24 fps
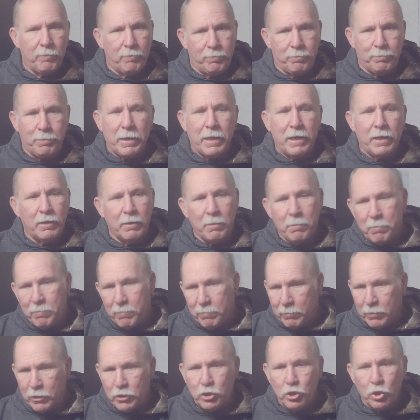being the
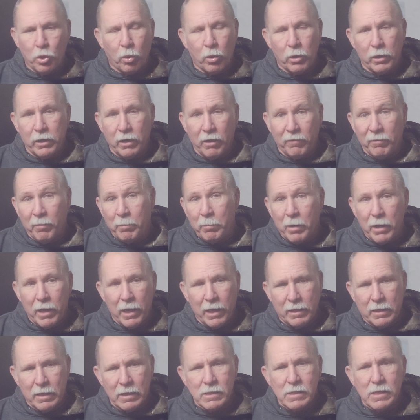majority of them.
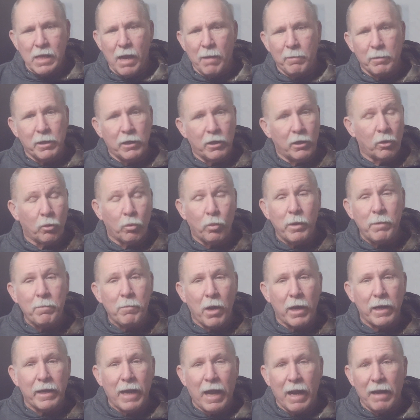At this time of year, we
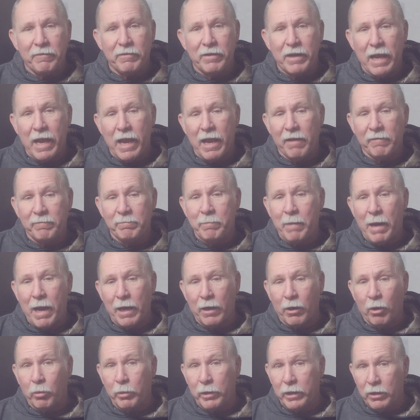might not even have
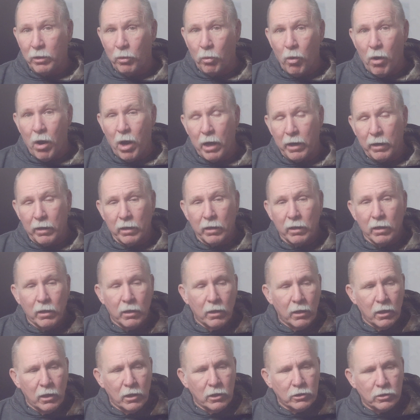mono in the water.
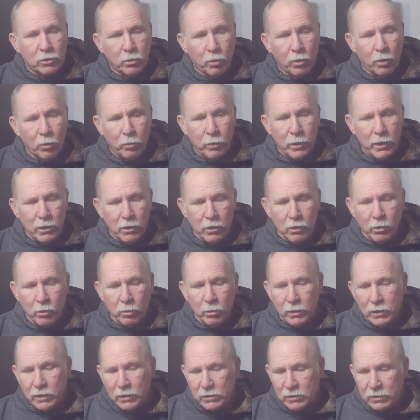So what we
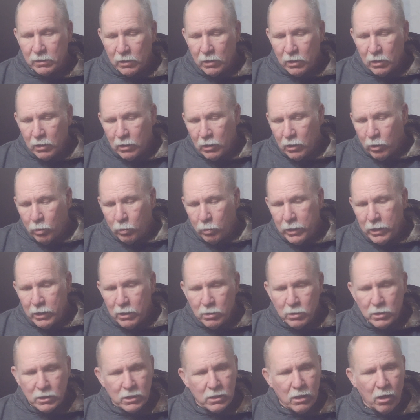do is we
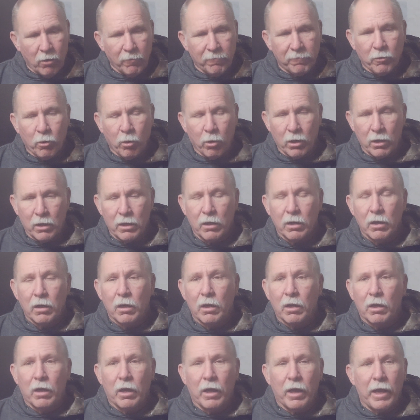use stealth core,
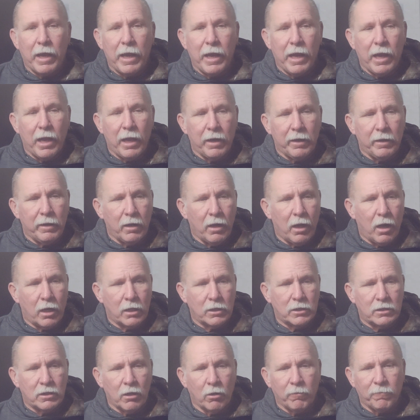and our
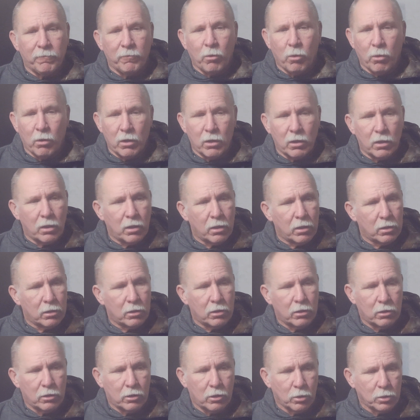stealth core
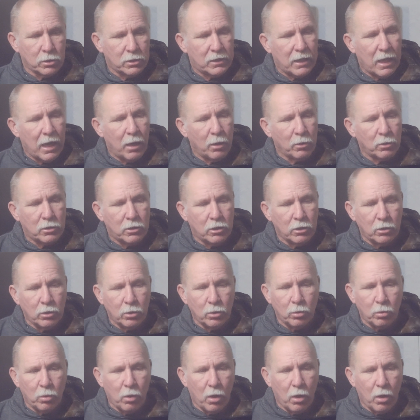goes down to,